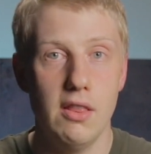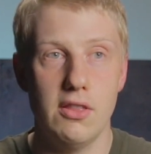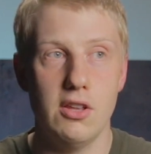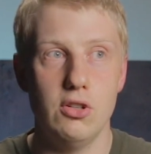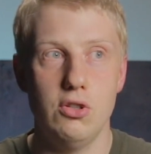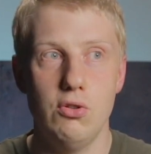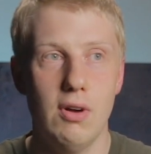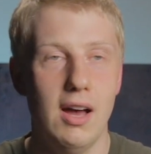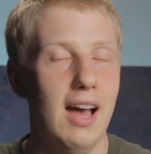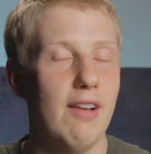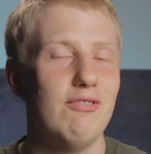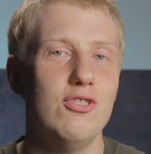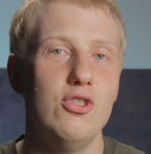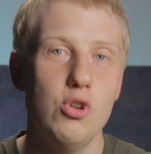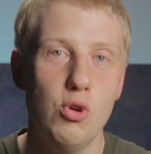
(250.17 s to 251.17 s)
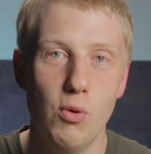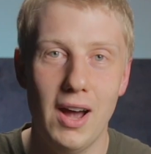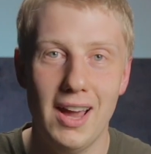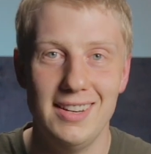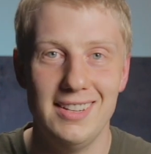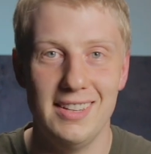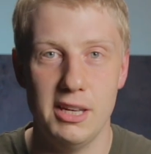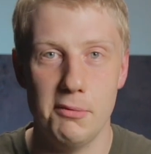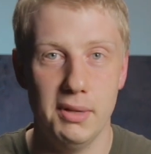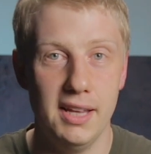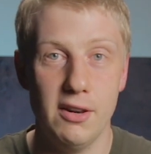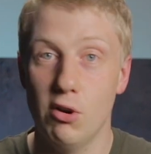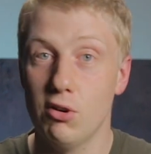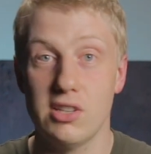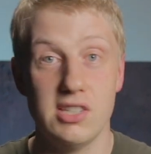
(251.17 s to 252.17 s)
that you have no idea that he
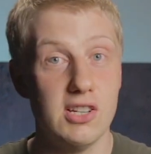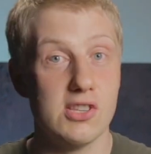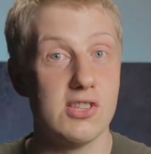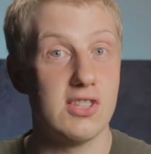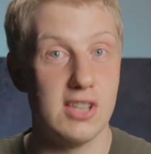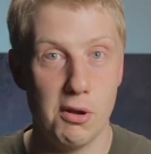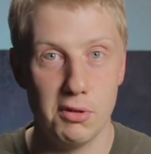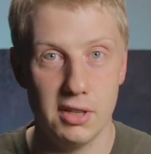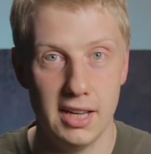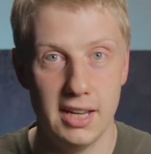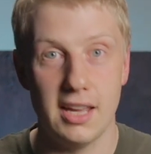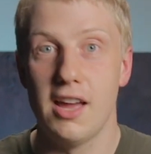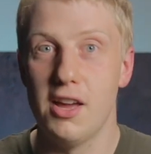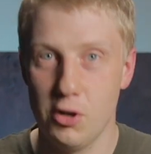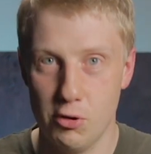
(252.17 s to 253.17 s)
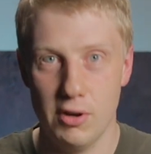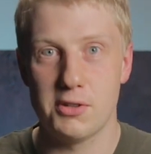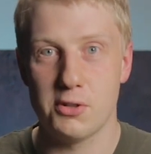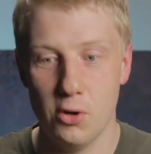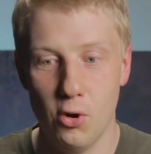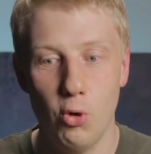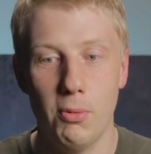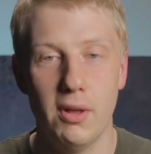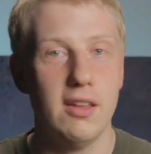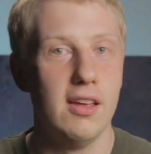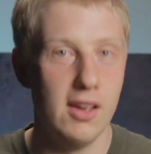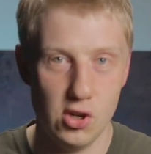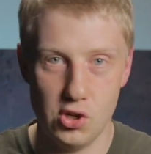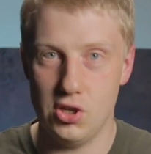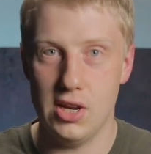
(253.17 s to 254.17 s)
played on, because it doesn't sound like Chris Coleman
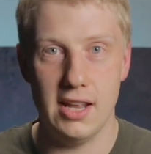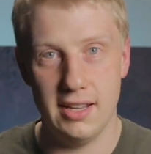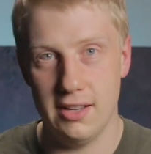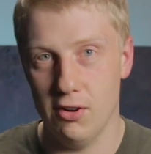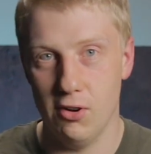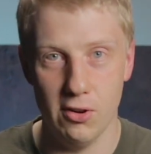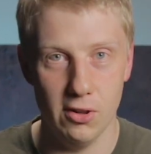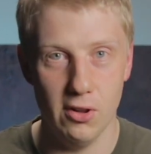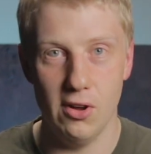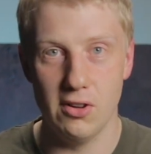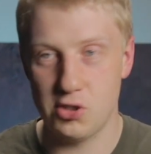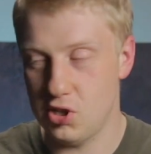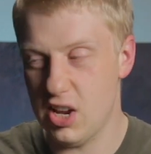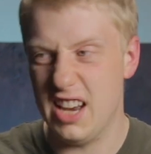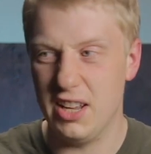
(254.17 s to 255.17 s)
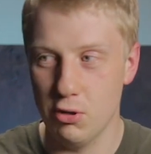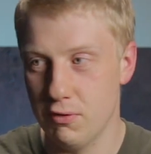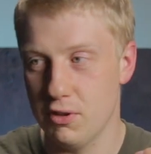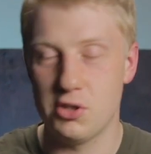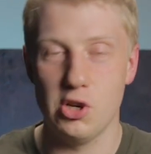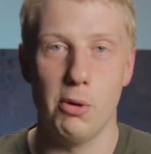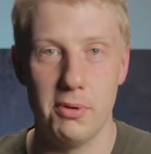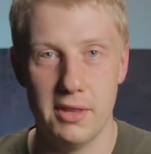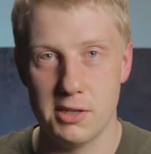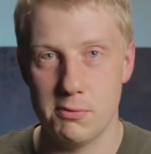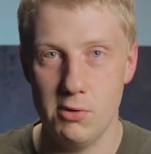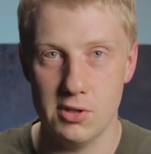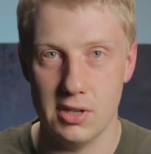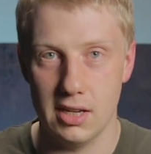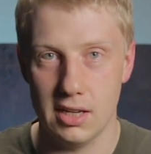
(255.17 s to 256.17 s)
shedding over the top of this
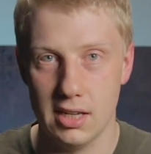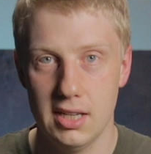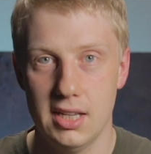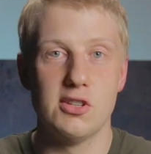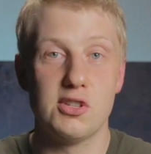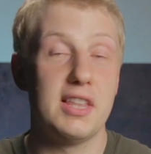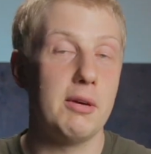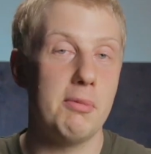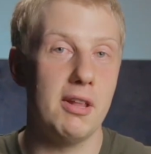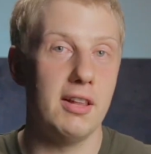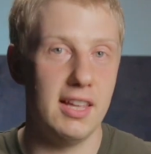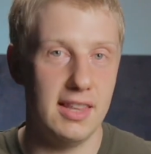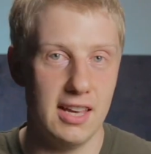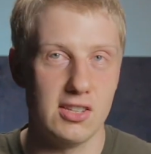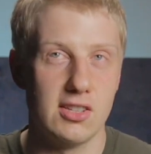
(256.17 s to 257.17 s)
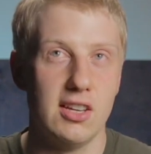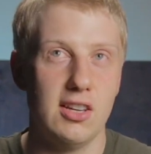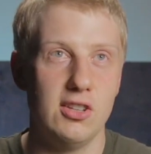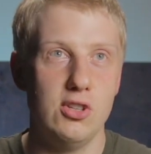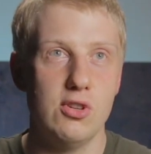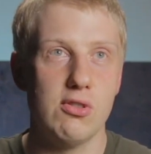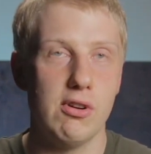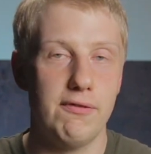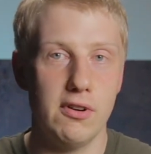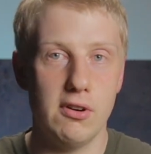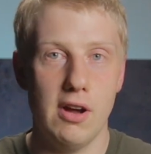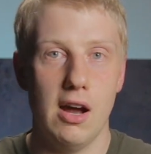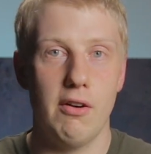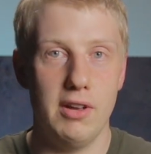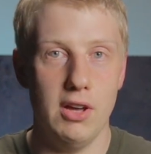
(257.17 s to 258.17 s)
music. So think about it like this. You're a
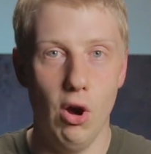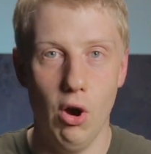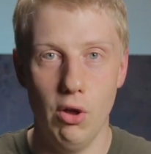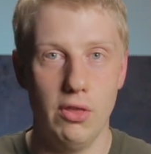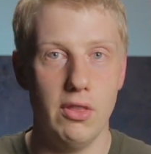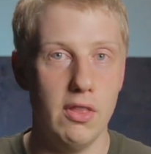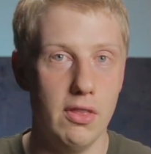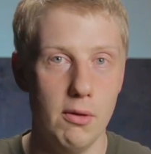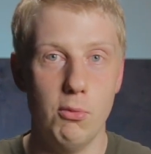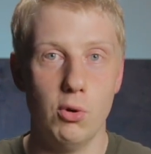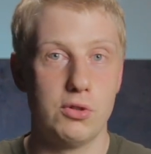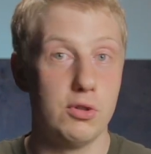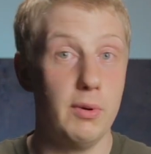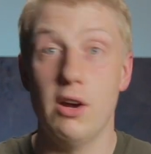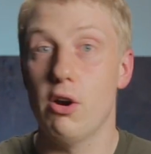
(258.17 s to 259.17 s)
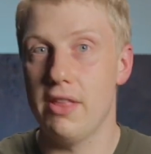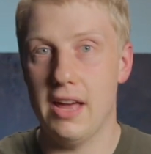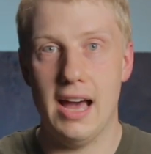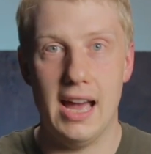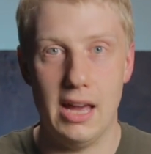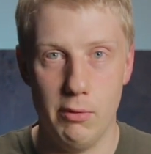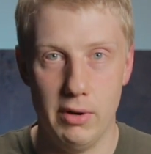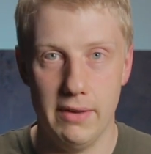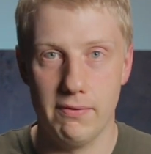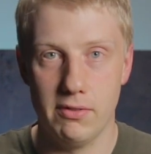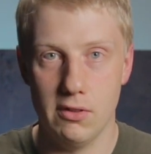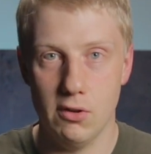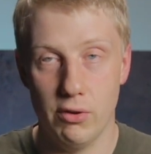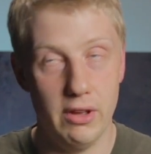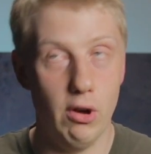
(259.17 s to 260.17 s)
Ferrari on the motorway or the highway
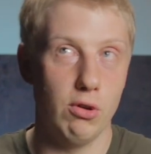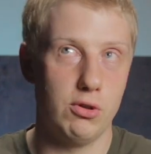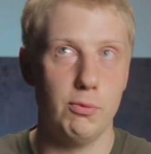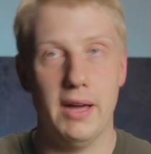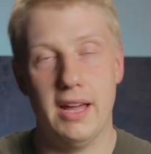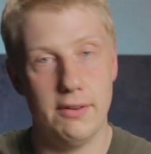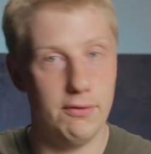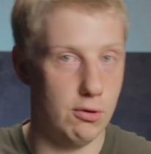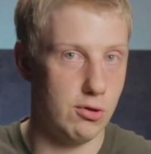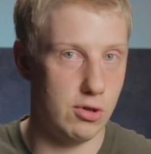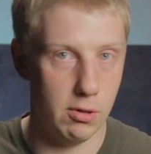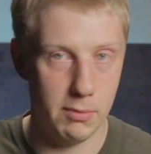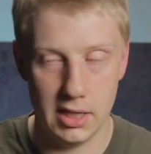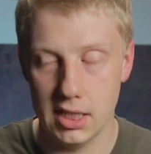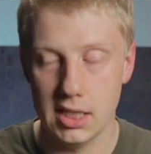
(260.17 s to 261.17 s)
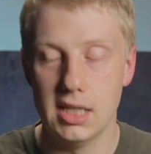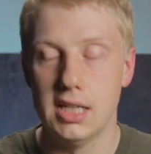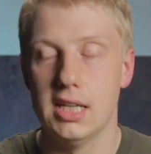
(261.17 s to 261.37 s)
or the Autobahn if you're in Germany,